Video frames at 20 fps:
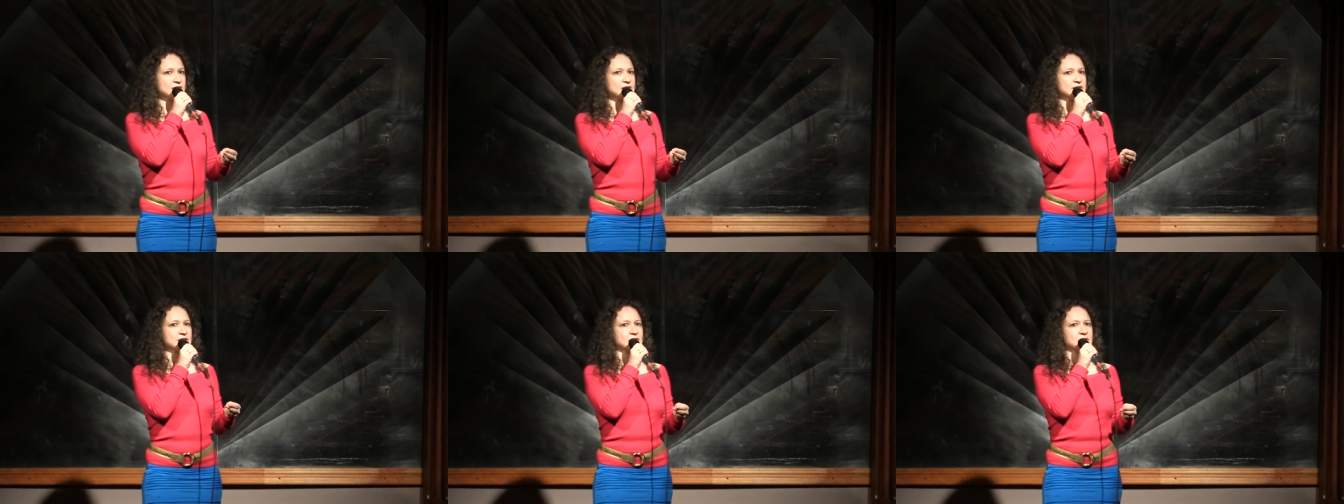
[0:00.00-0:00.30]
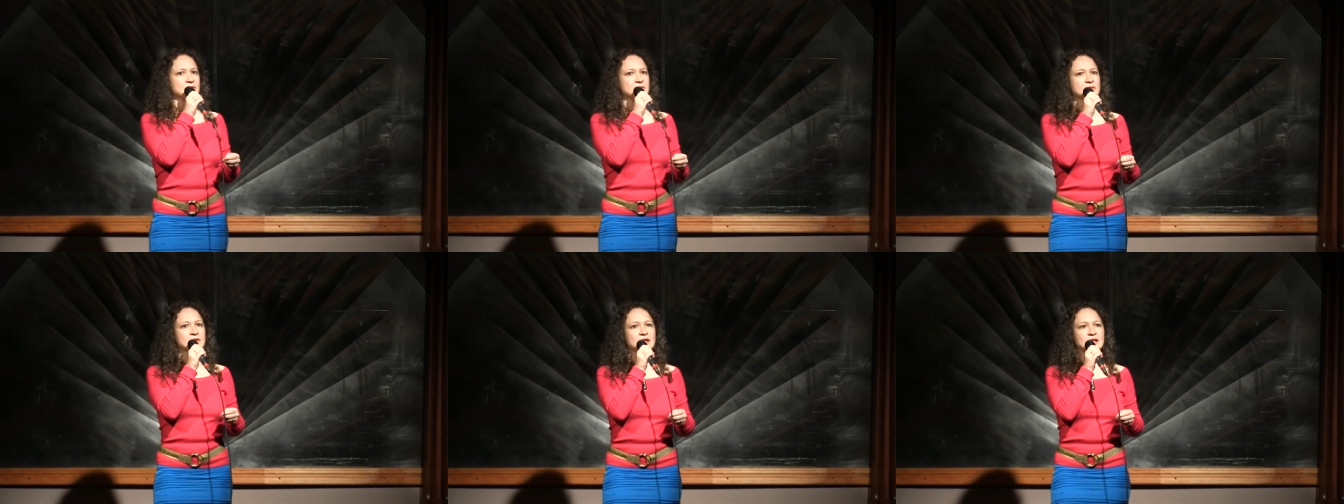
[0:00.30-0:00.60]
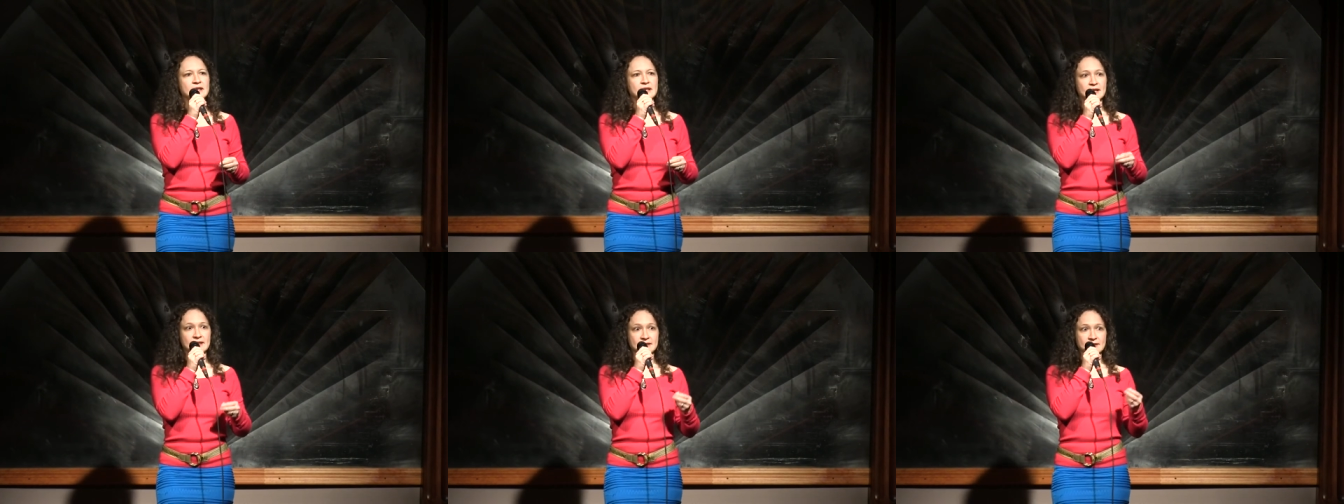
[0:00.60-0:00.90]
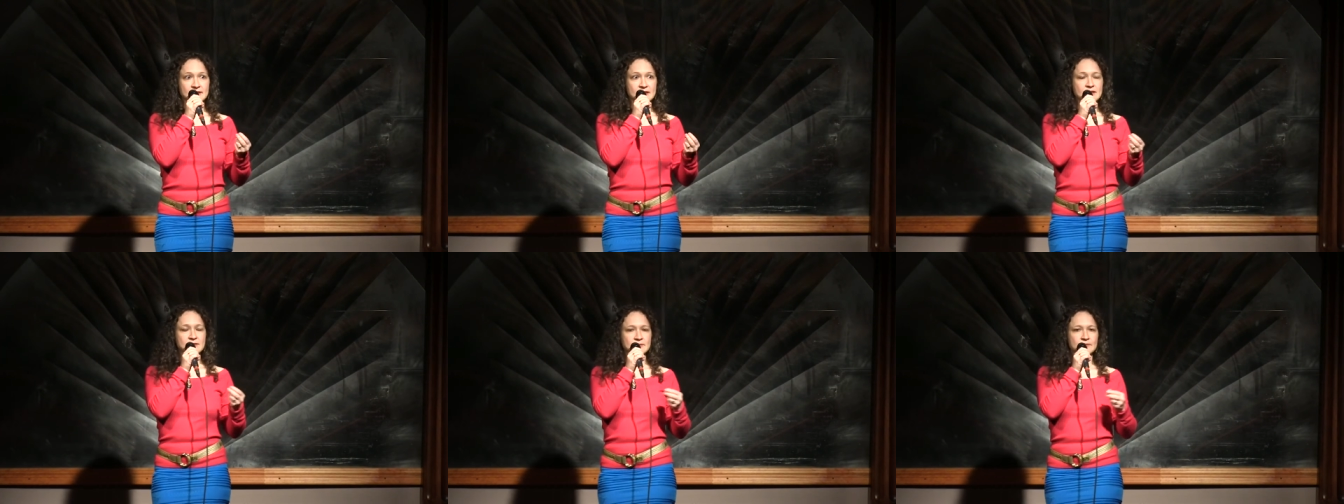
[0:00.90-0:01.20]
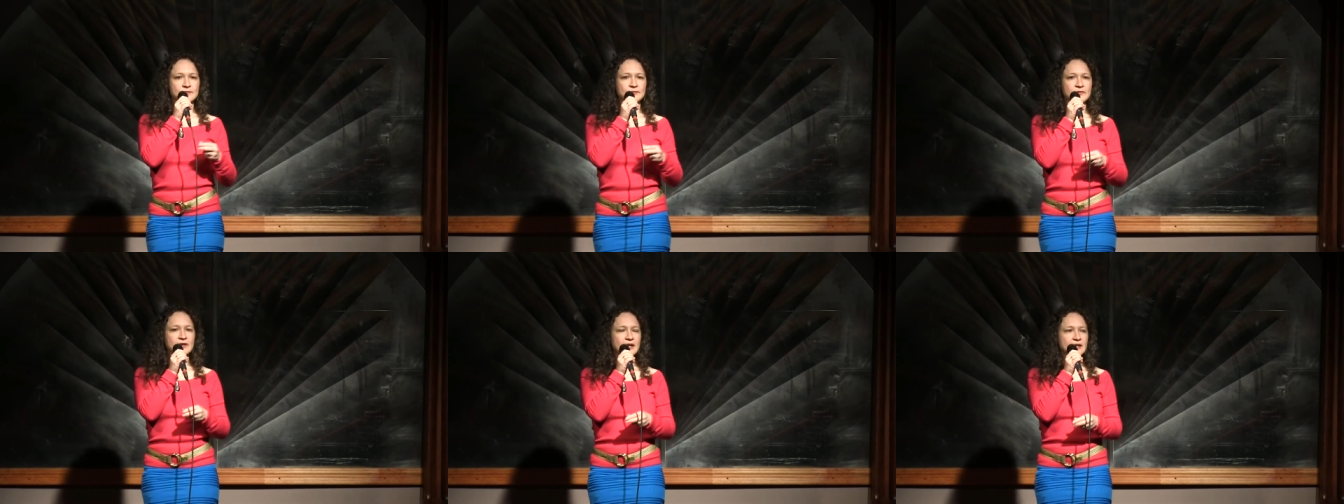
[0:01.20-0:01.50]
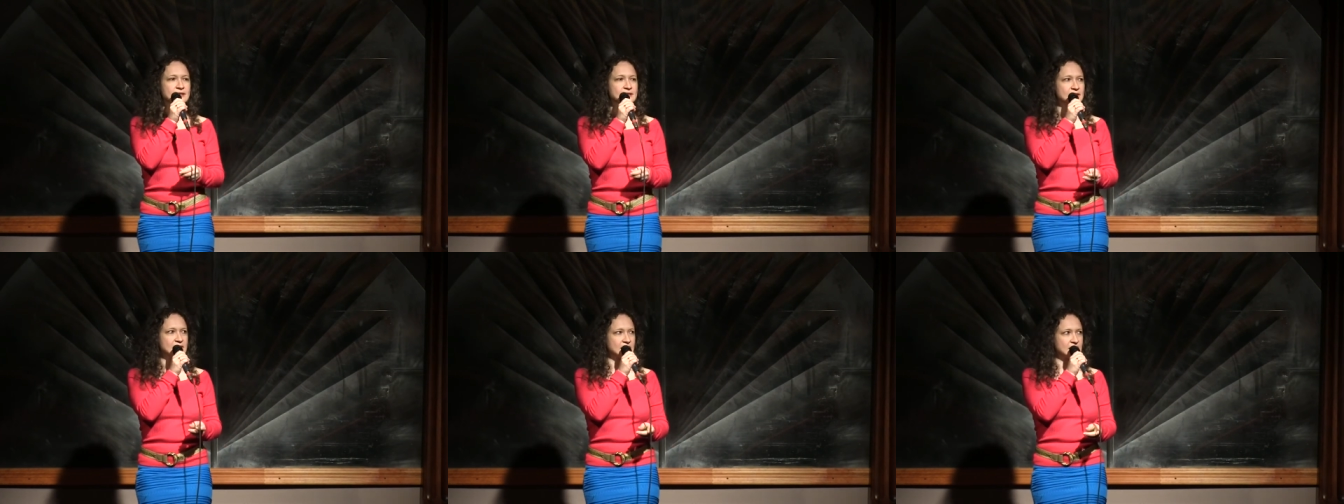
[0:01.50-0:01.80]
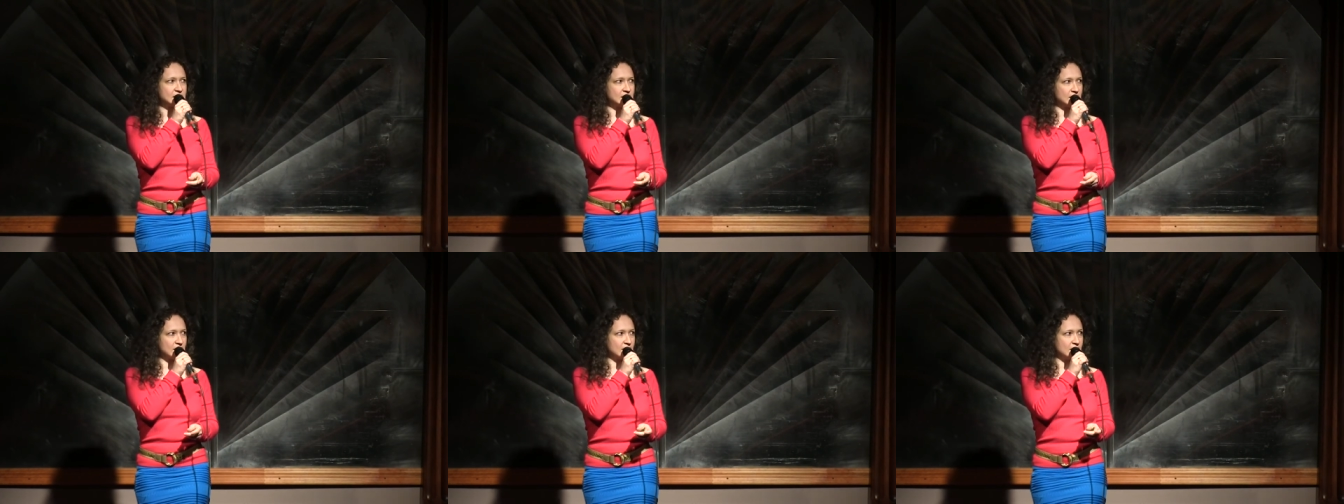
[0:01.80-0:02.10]
so I asked him, I
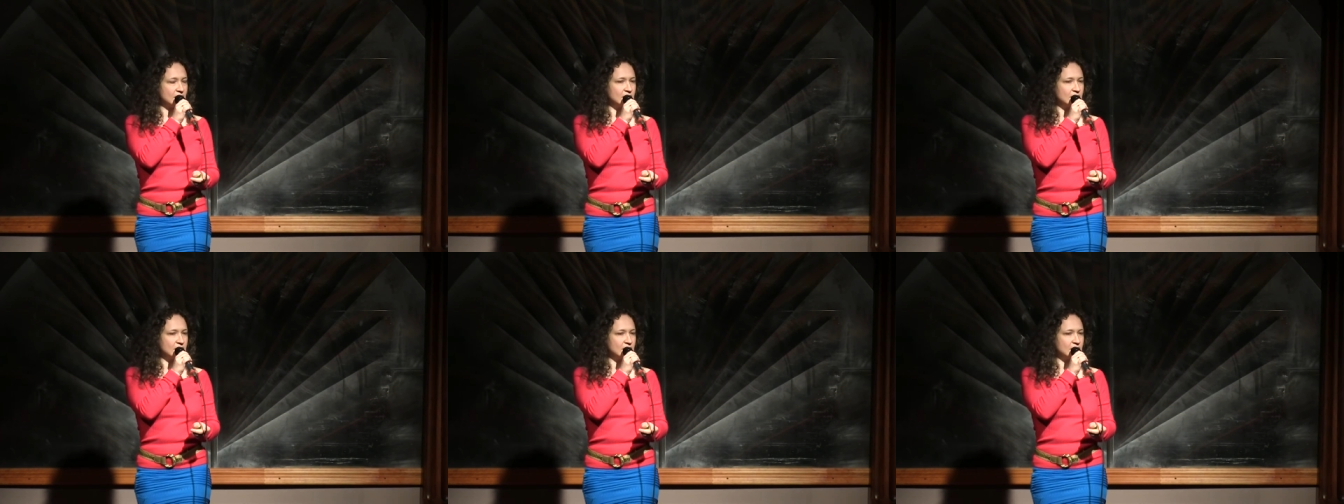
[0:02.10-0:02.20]
said,